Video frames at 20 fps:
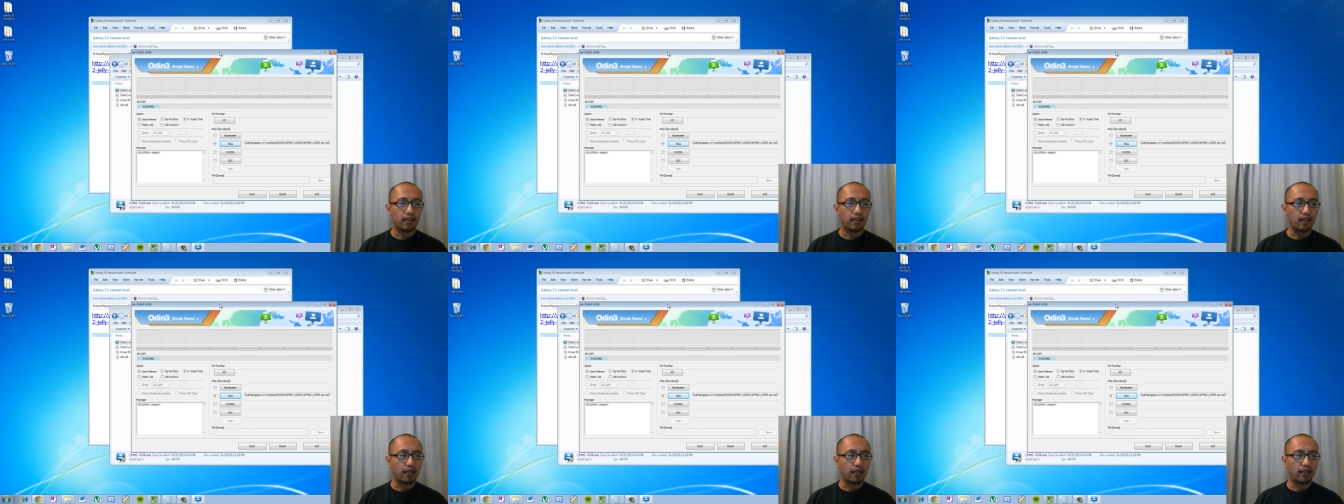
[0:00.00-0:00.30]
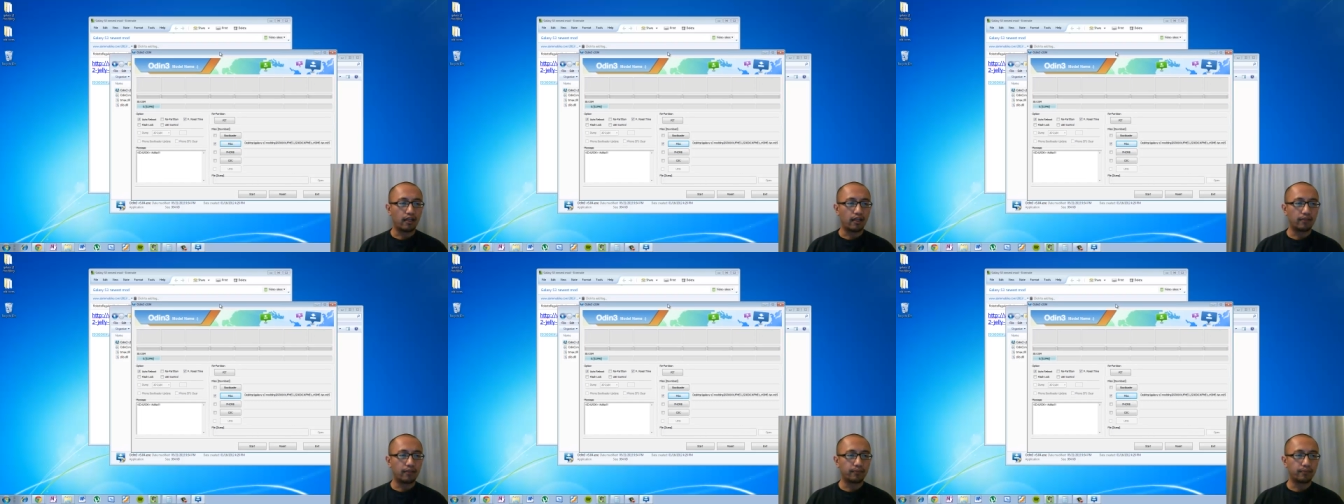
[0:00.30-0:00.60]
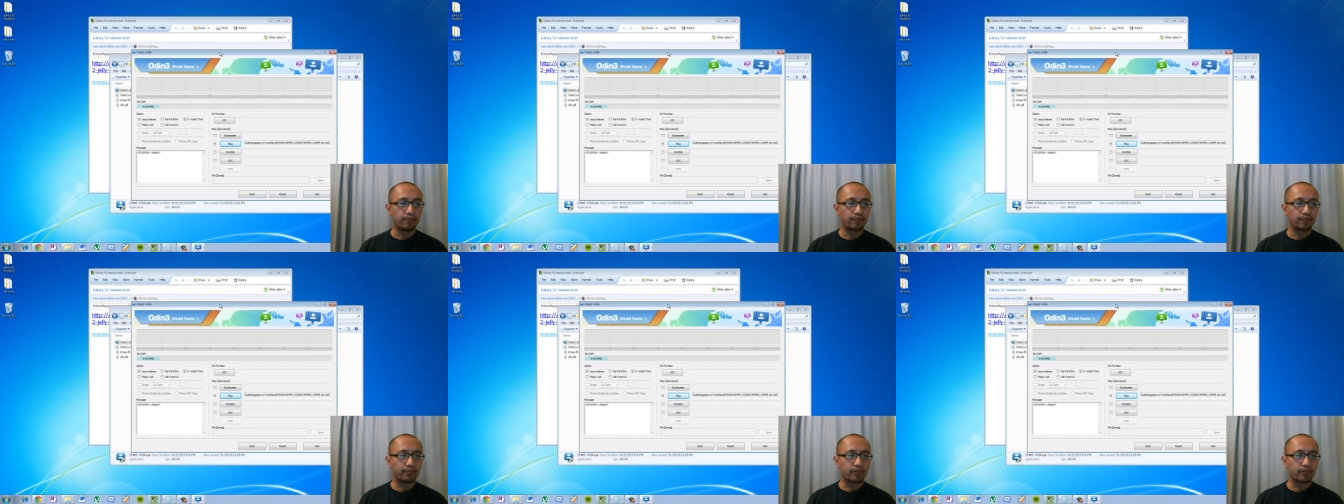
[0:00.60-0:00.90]

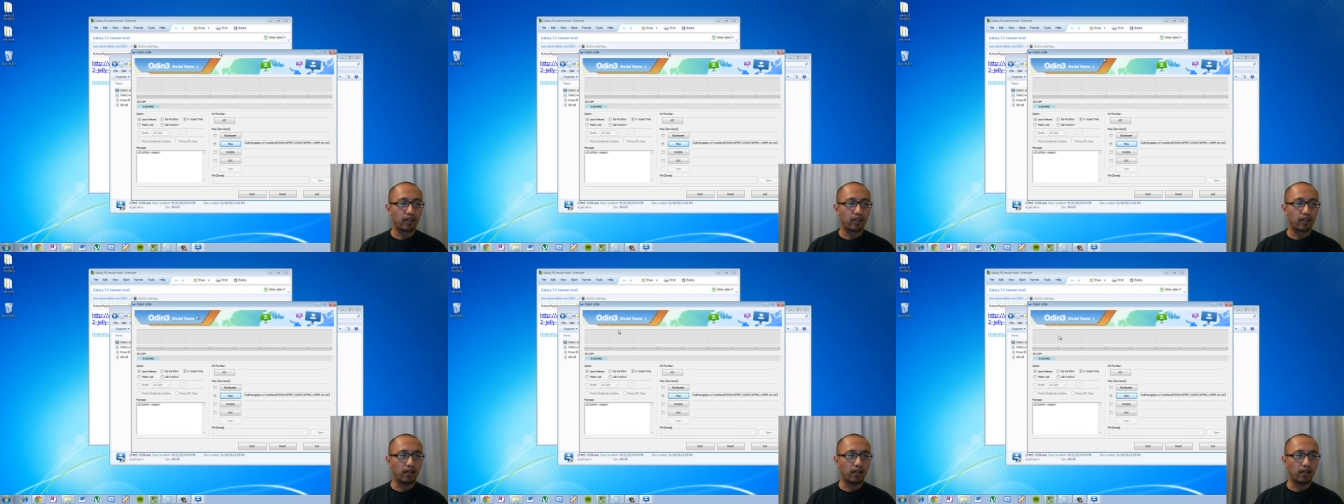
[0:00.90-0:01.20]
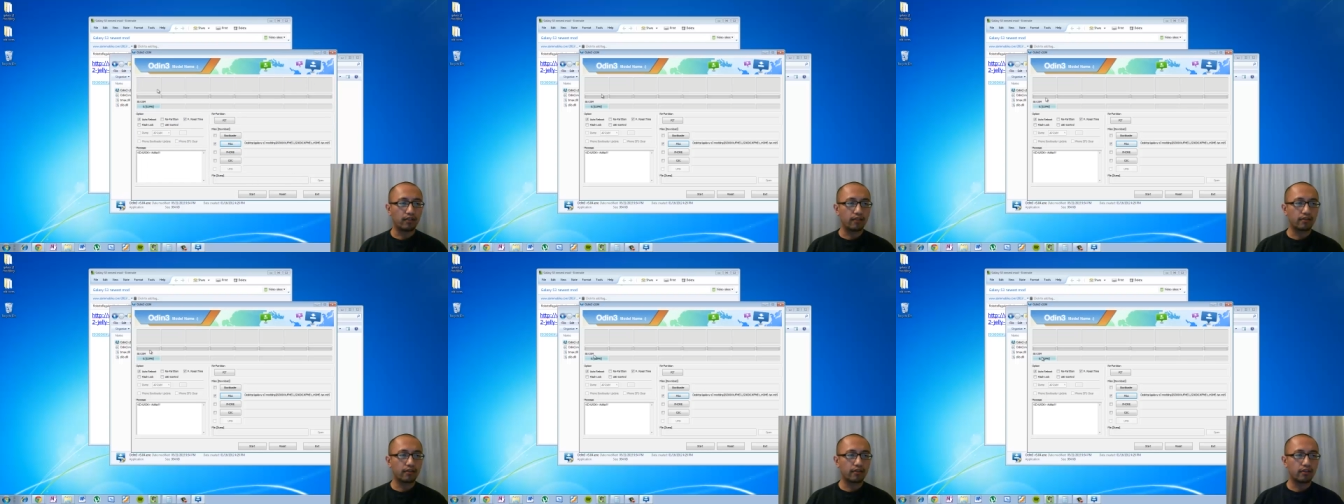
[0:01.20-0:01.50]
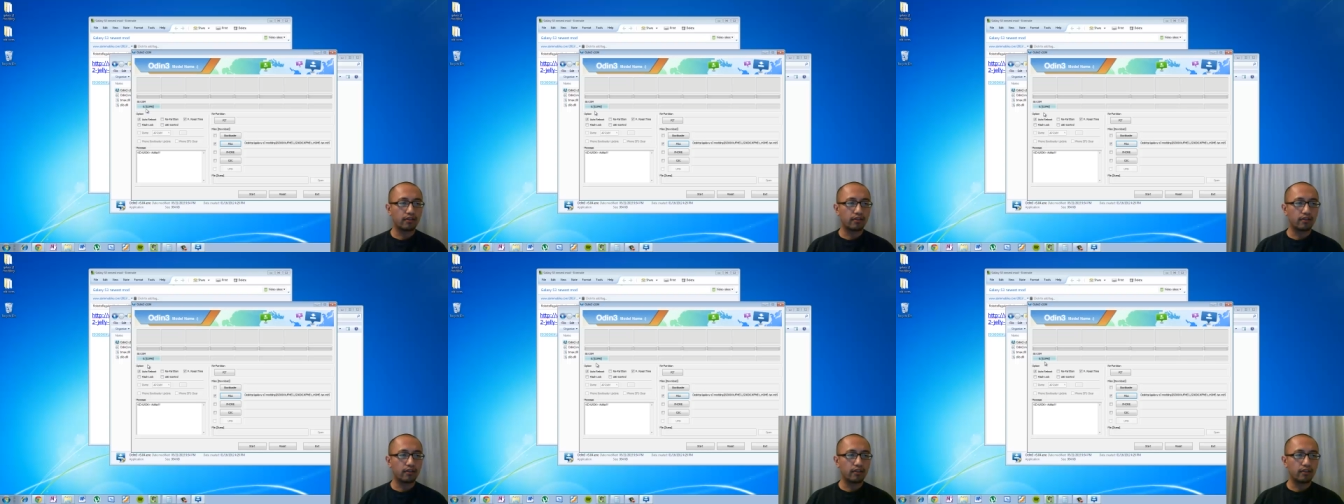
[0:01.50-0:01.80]
um, got
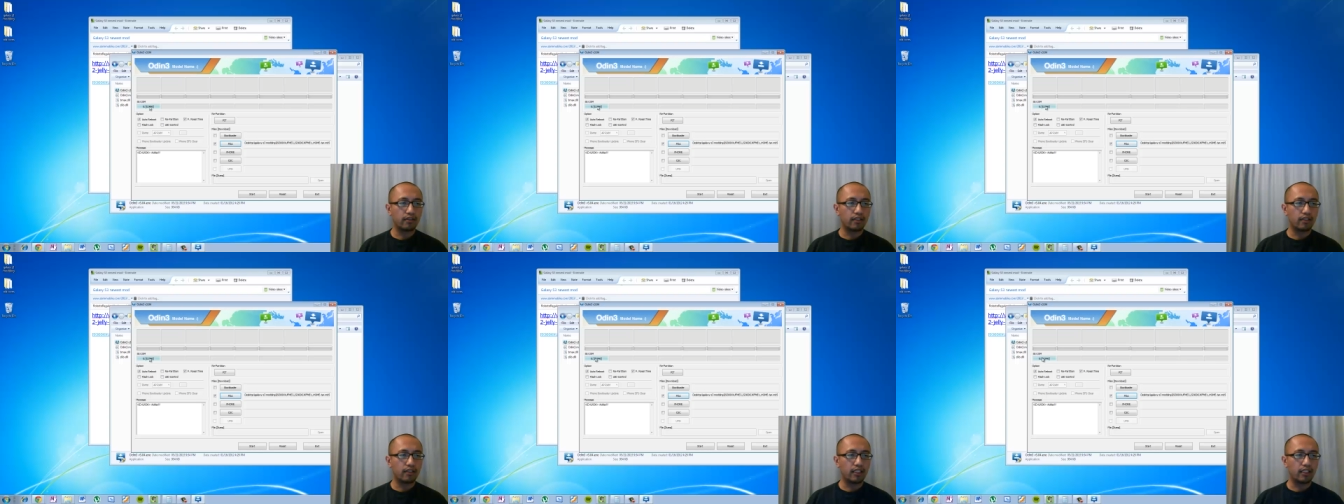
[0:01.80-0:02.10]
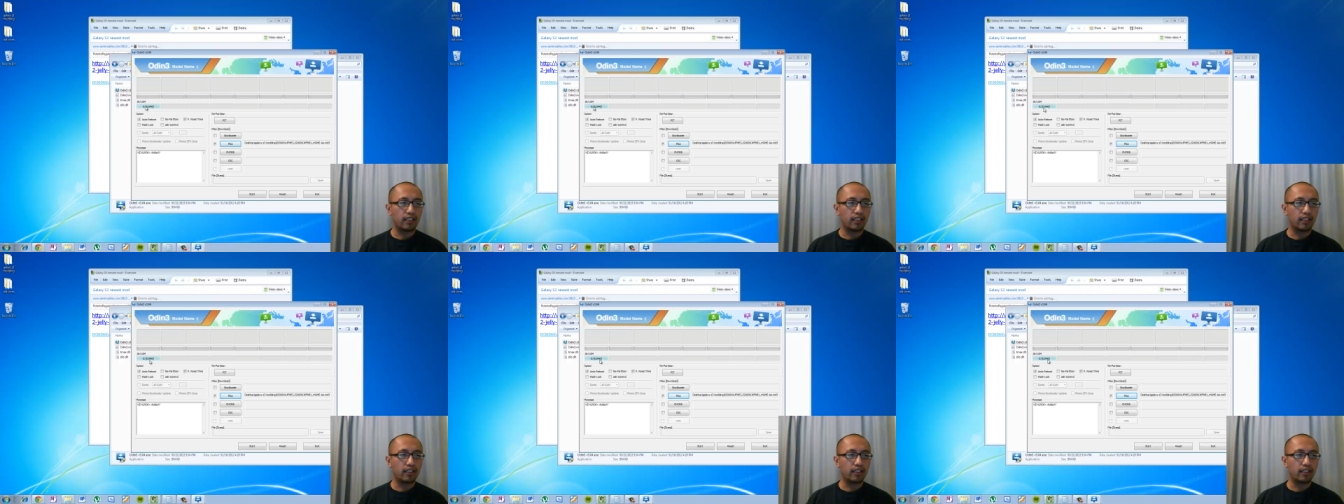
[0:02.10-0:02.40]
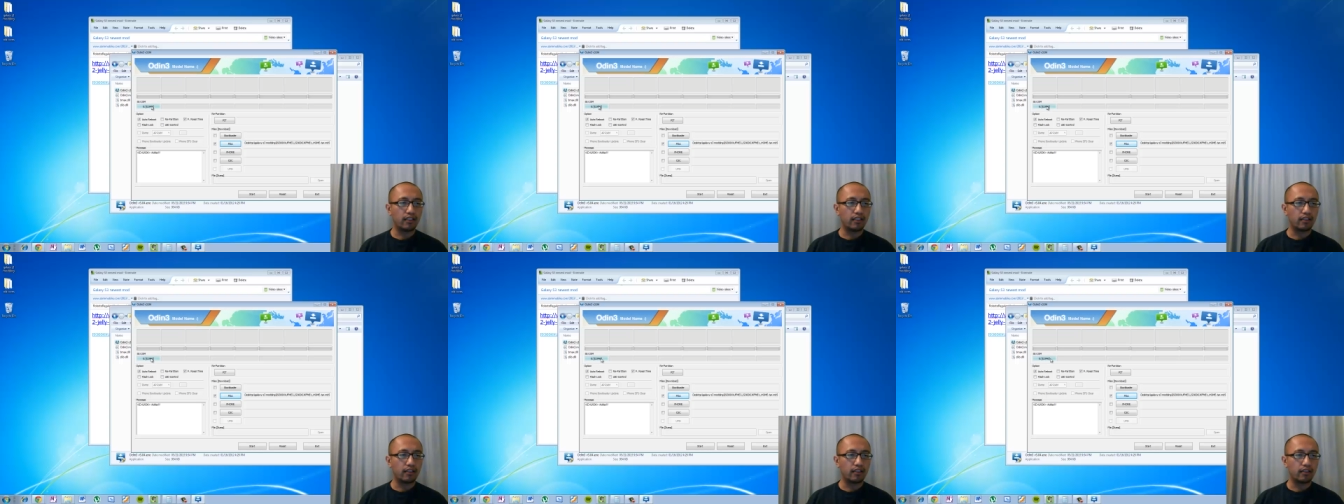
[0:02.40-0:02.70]

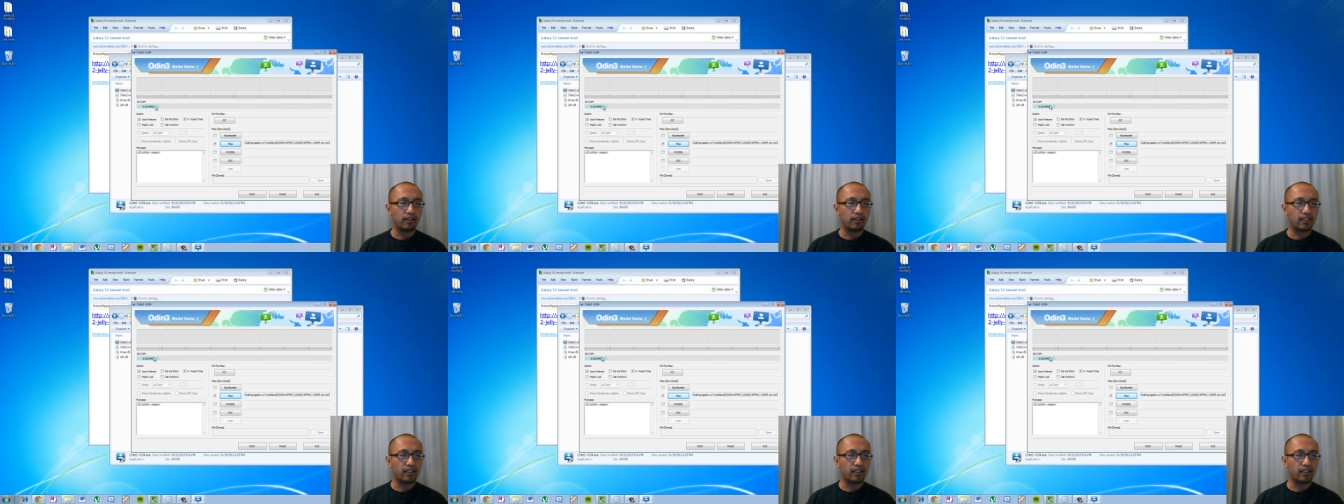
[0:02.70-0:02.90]
the